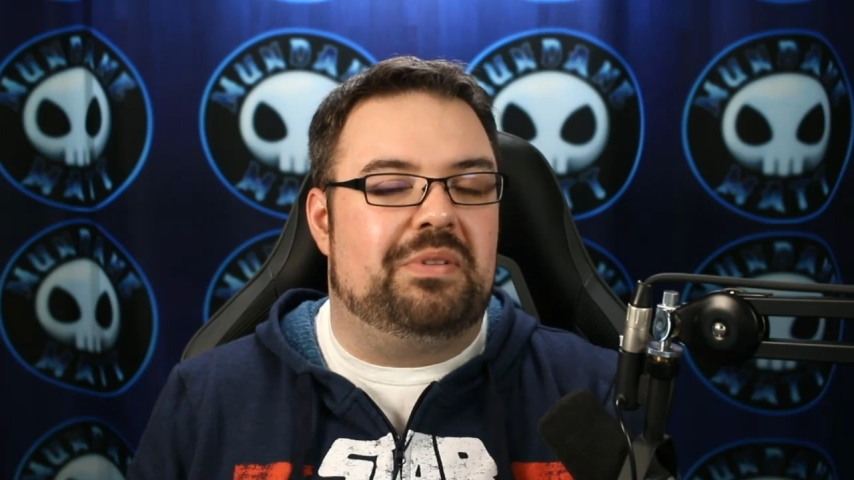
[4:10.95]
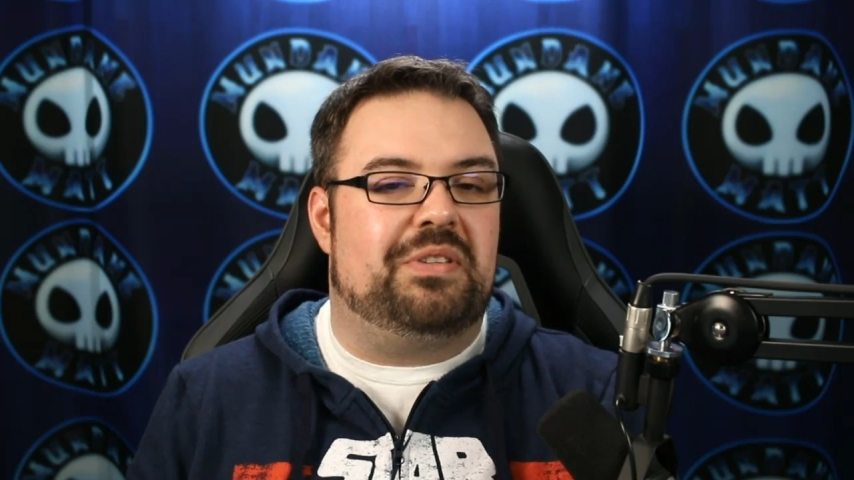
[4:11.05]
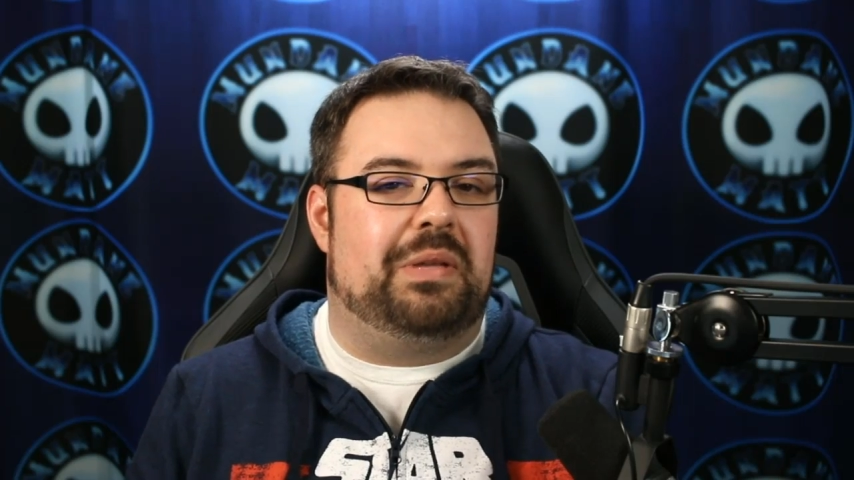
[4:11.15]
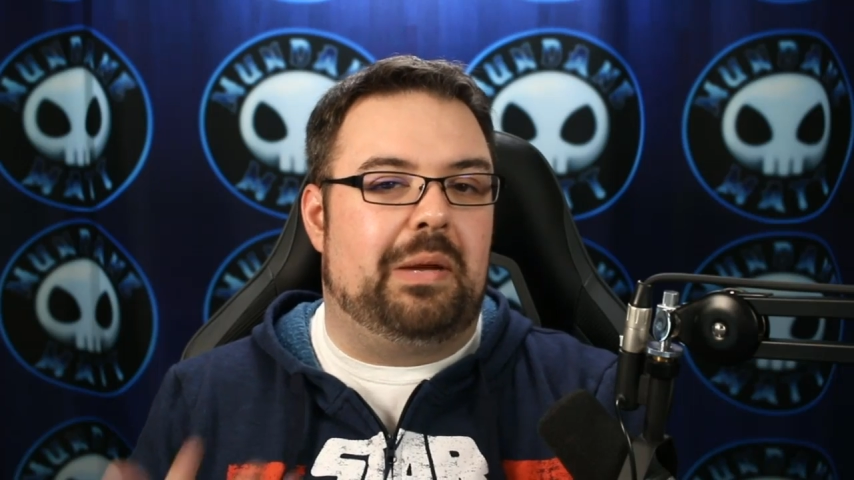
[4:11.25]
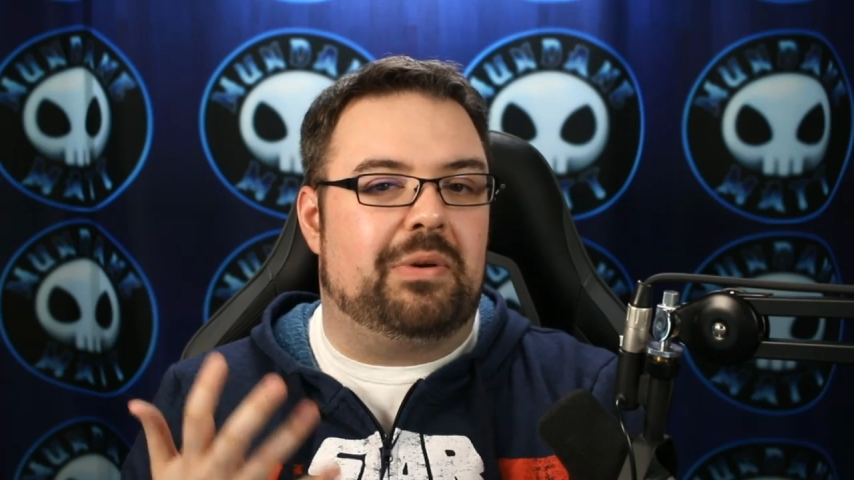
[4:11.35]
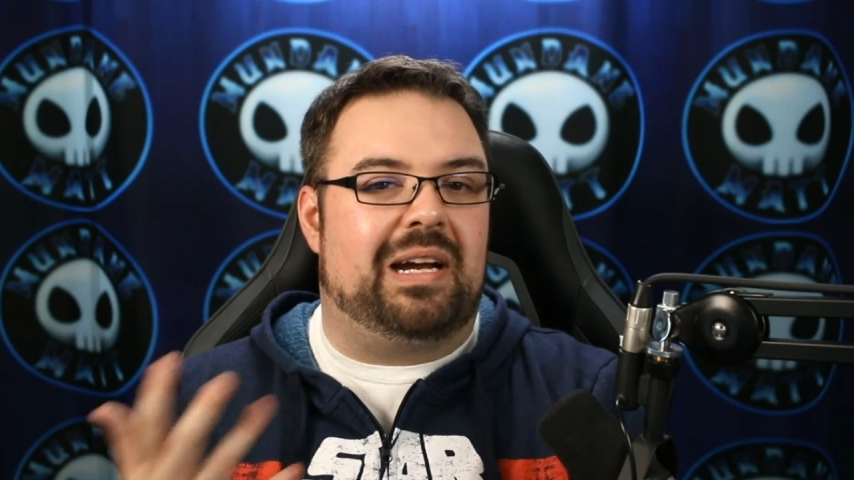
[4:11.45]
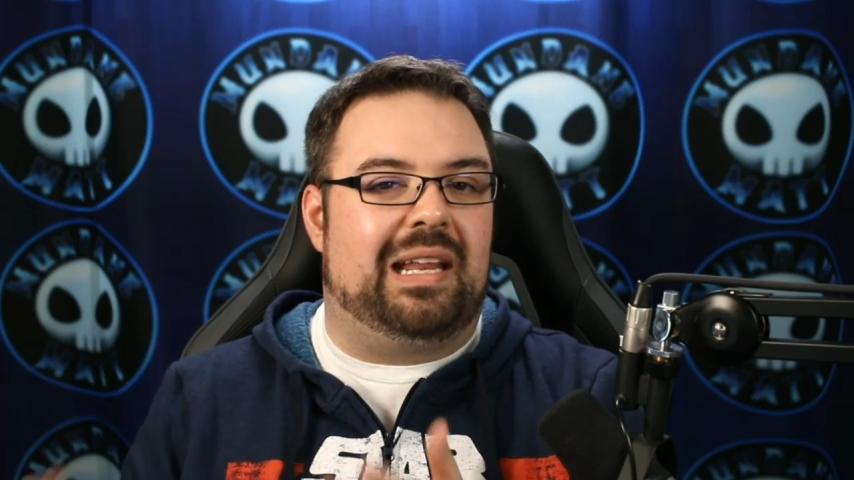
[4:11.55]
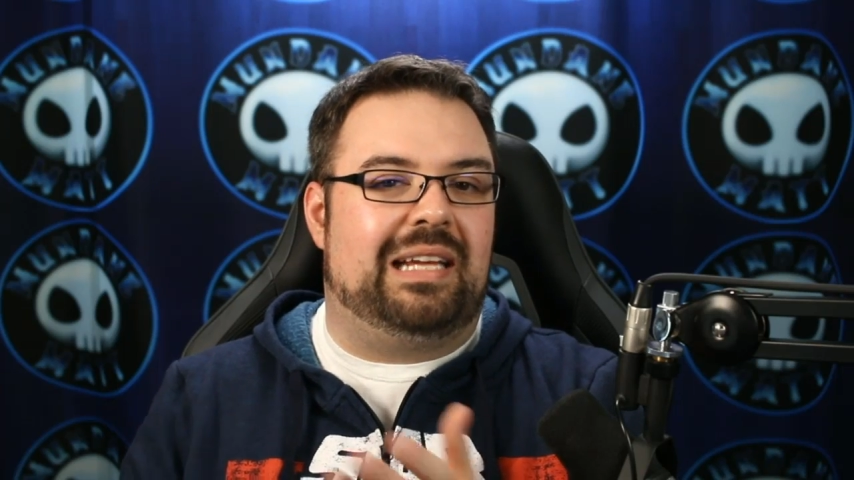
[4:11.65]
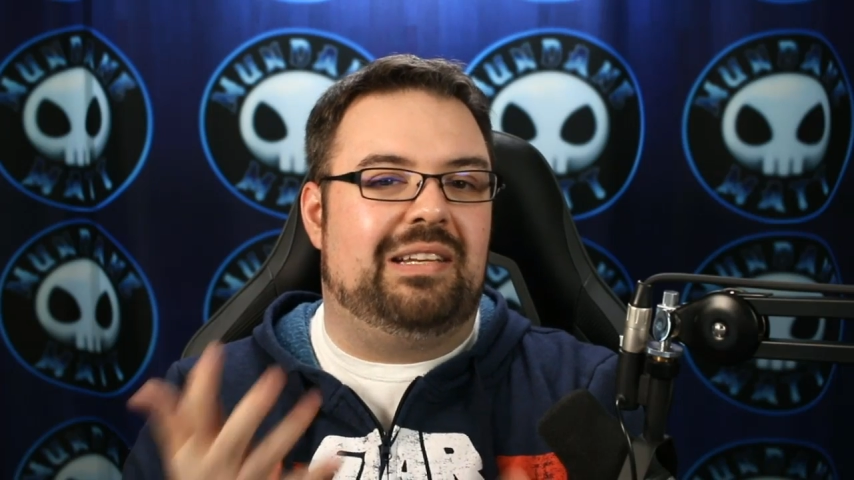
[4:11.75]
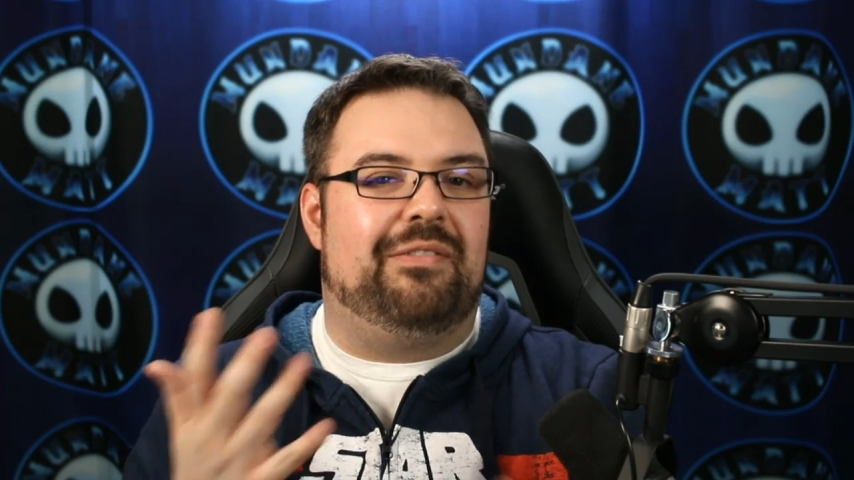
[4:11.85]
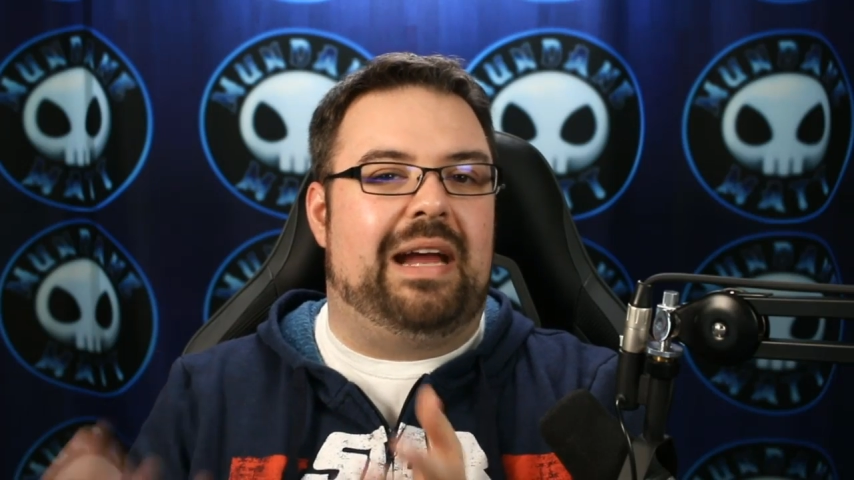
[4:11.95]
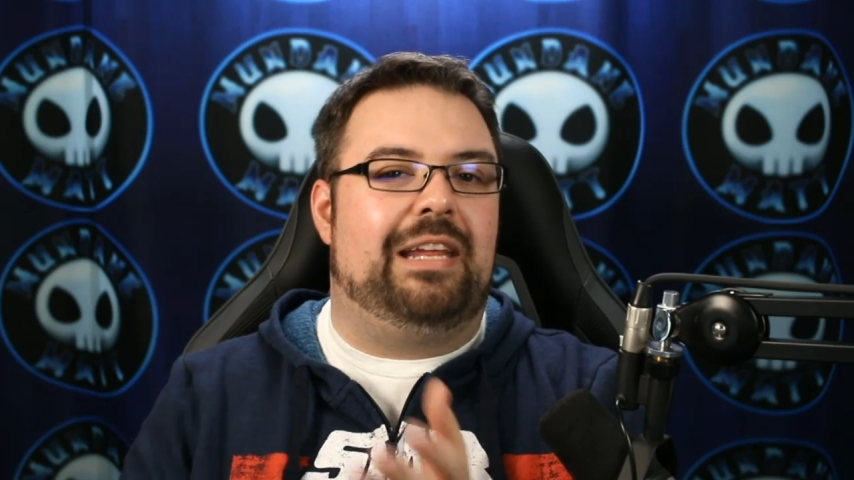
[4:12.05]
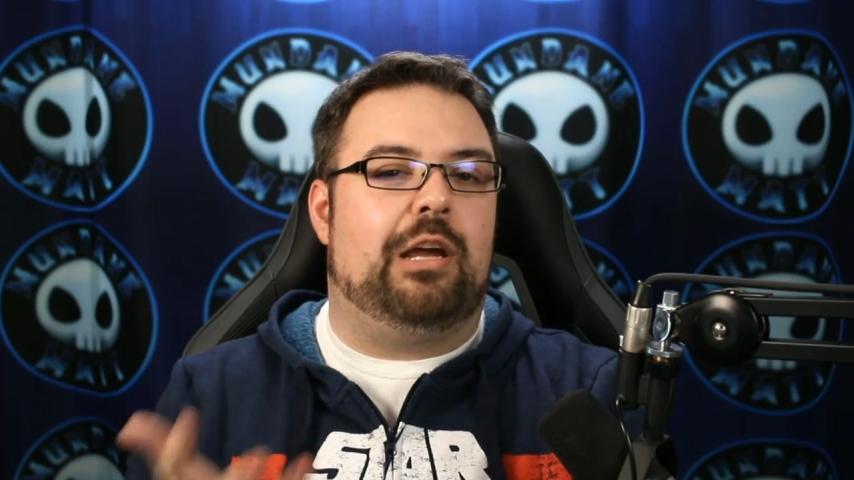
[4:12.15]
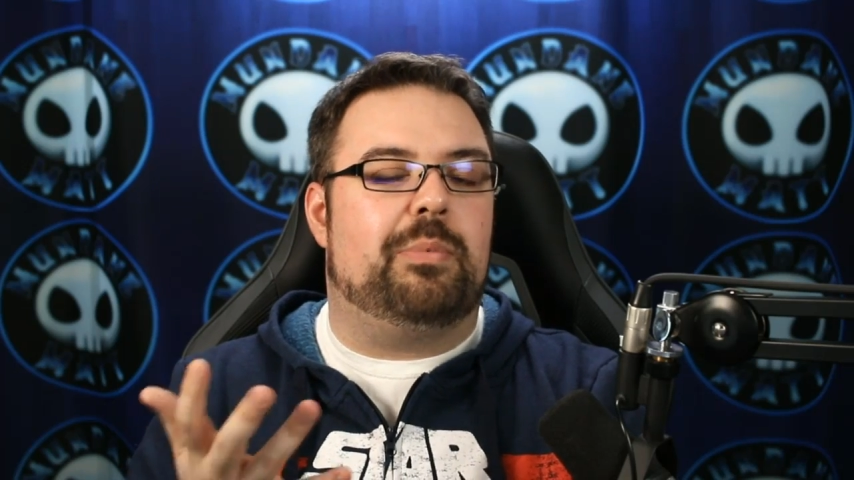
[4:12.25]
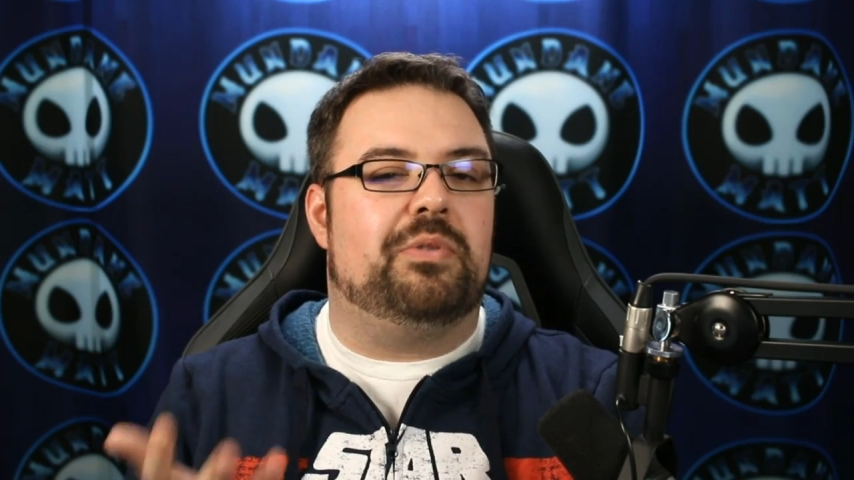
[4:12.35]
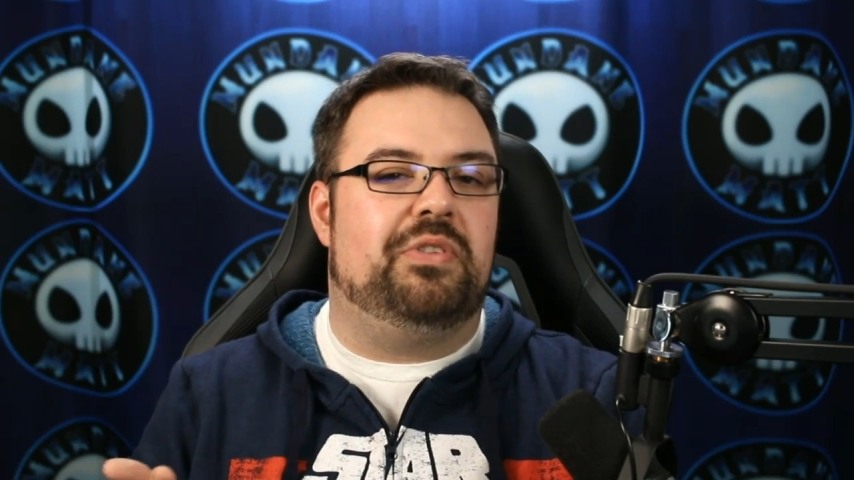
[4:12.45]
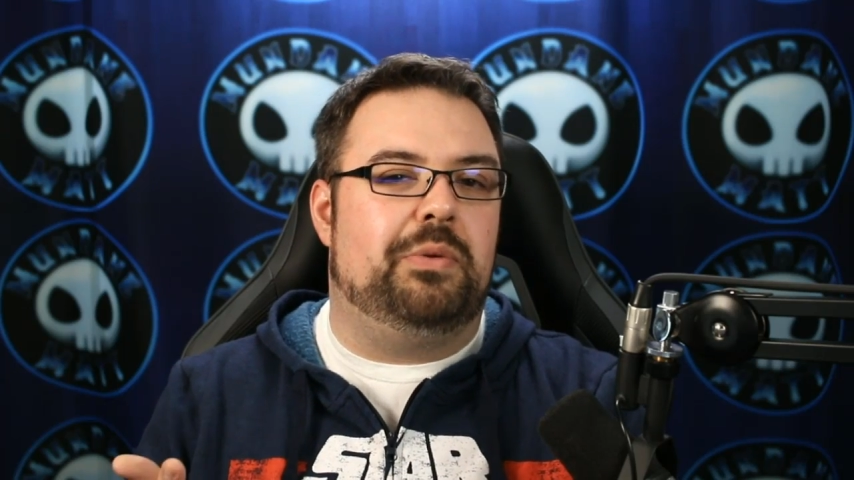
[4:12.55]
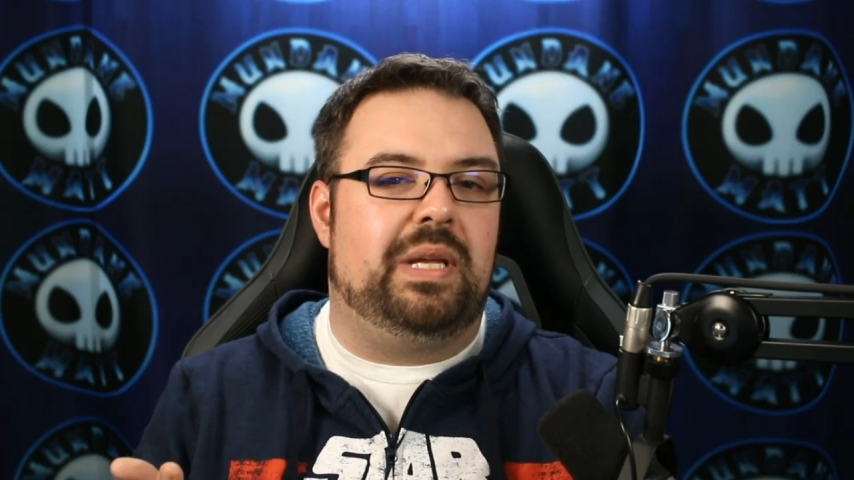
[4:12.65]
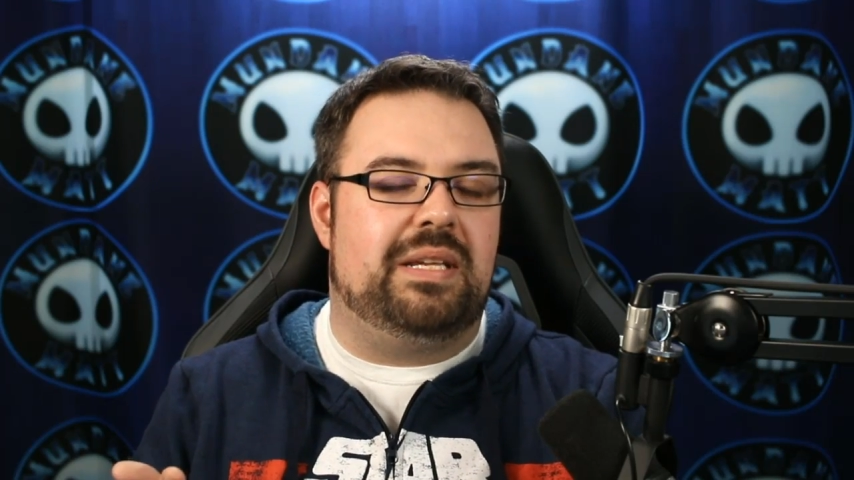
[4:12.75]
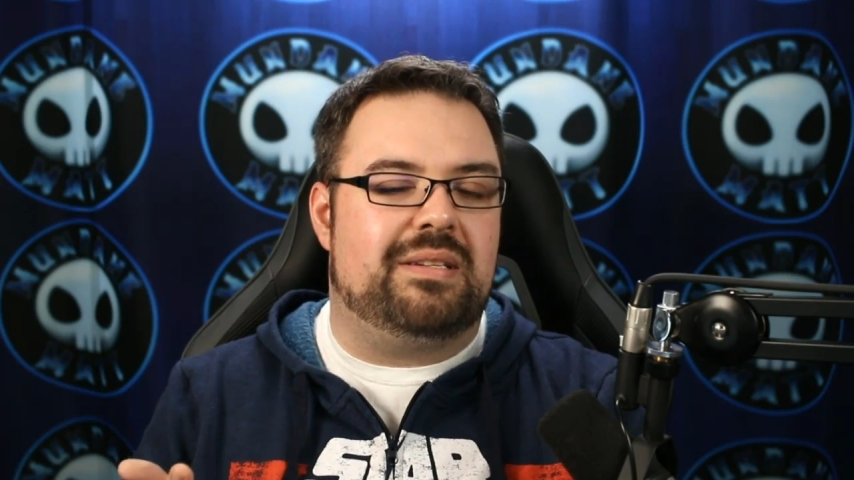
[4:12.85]
and so they were kind of like dividing up her
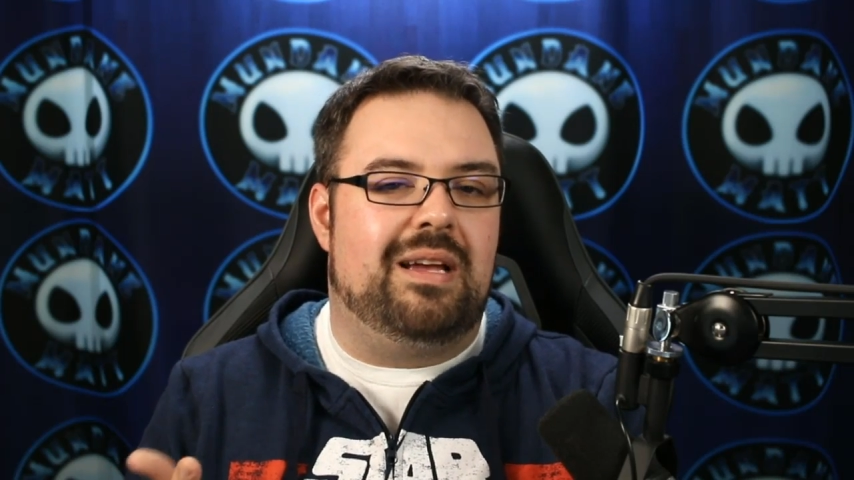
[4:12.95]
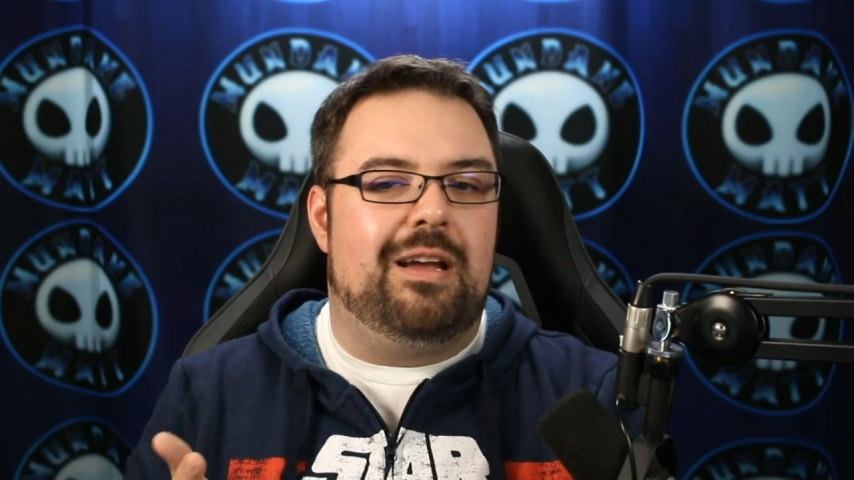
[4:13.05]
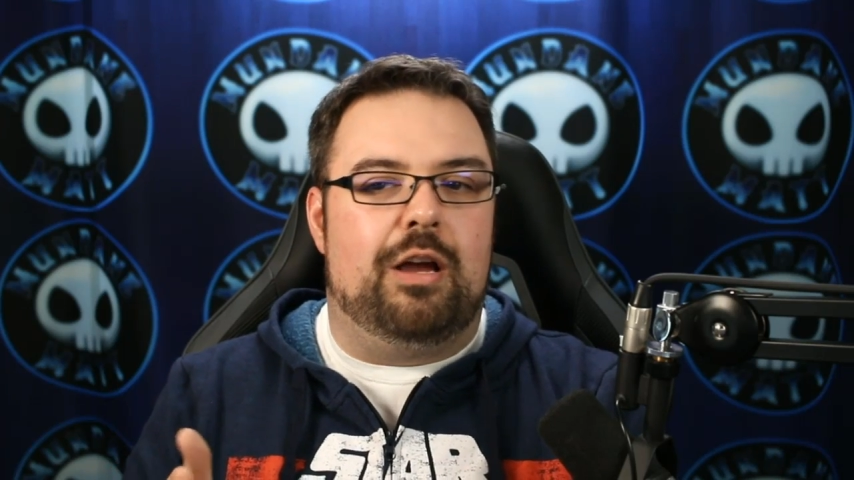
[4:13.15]
duties